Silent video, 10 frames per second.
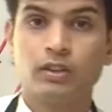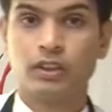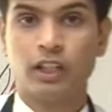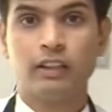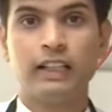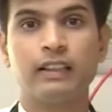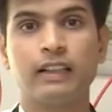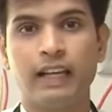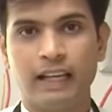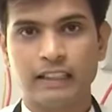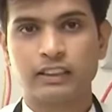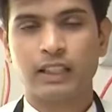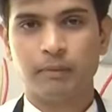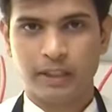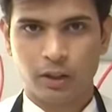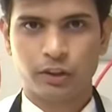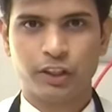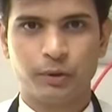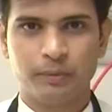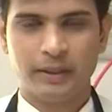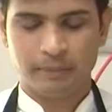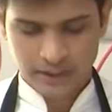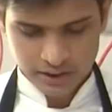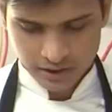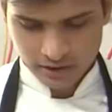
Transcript: So now that the cake has come down to the room temperature,